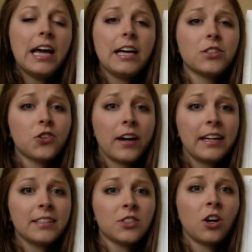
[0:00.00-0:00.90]
and
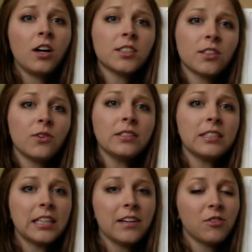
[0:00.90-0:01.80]
trans are also going
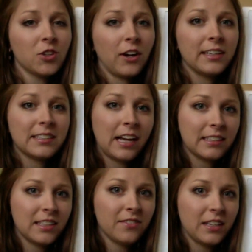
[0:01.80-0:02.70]
to give the greatest
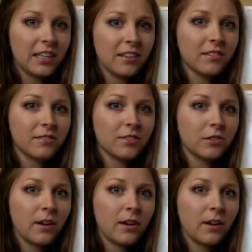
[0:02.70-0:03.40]
activity for